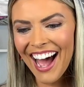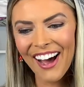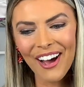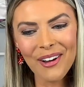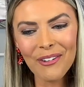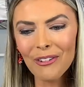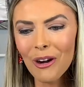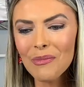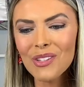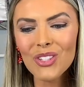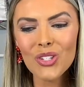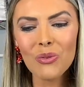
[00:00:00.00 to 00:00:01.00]
uh,
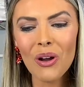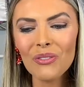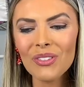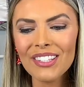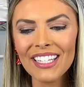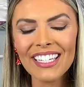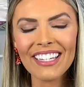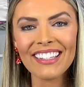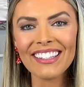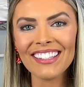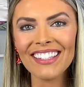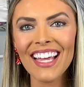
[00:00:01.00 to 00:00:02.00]
Romans 12
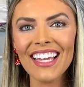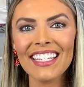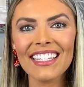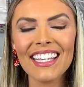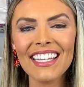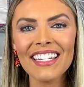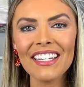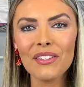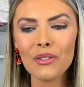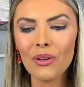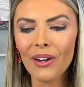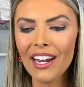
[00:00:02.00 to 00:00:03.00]
6 says, In
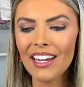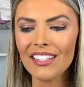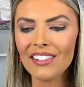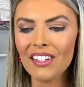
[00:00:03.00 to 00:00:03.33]
His grace,